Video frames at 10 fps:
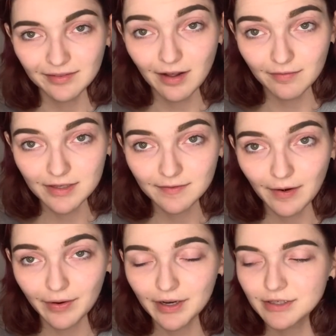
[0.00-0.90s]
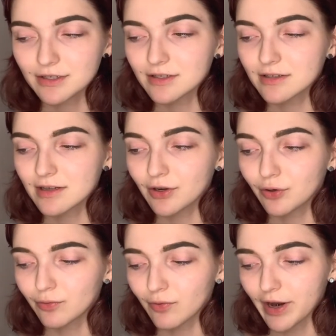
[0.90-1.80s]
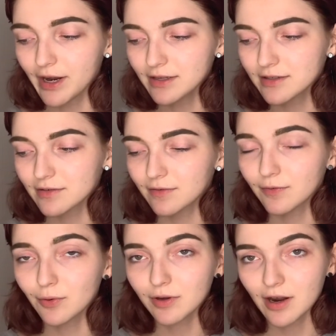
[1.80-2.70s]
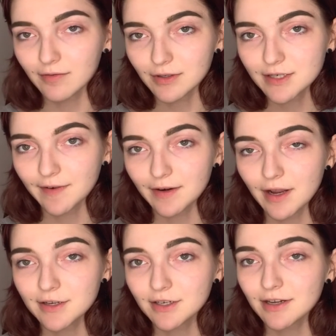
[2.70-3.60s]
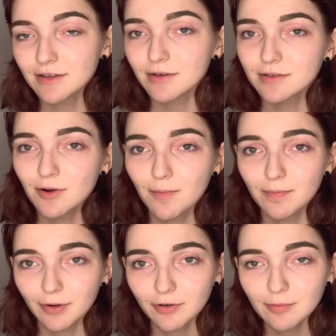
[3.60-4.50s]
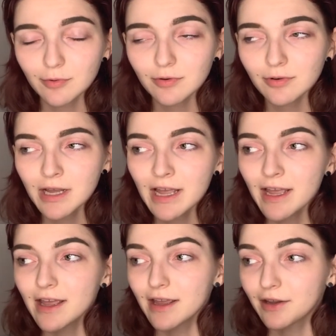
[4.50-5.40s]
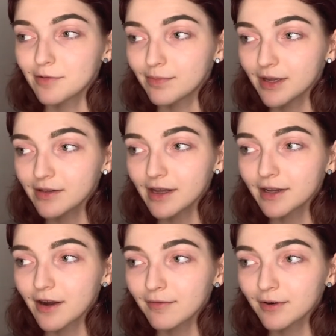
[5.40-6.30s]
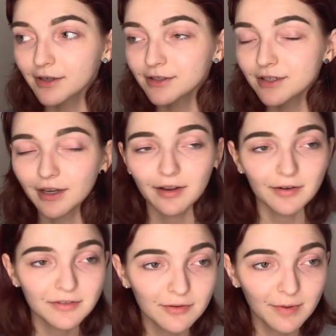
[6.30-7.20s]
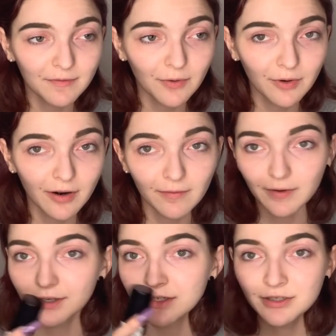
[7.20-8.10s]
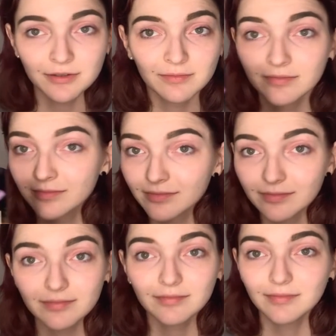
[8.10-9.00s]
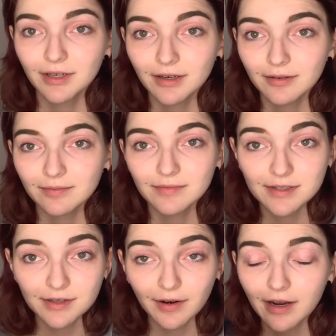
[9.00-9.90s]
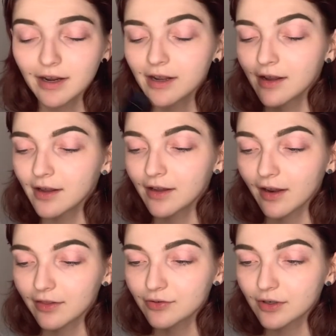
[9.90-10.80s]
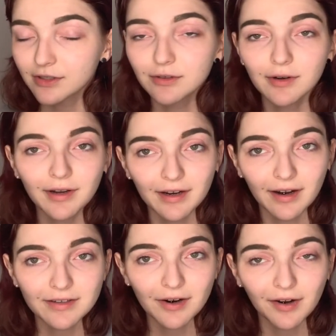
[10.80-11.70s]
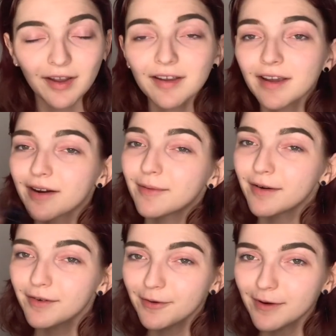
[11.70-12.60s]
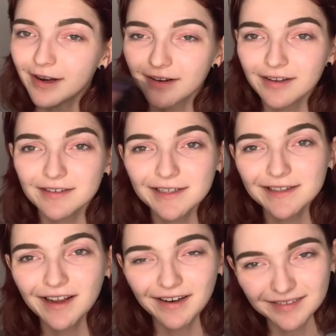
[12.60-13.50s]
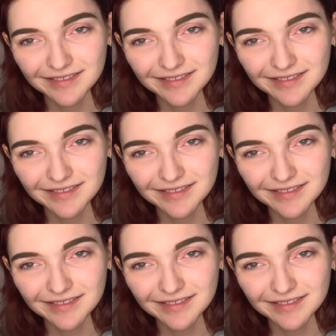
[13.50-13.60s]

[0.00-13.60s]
Love this foundation. This is a great full coverage foundation. It's also buildable. It can be light coverage. It can also be full coverage. You know, it's great. Get at the drugstore, get it at Target, get it wherever you want because it's there.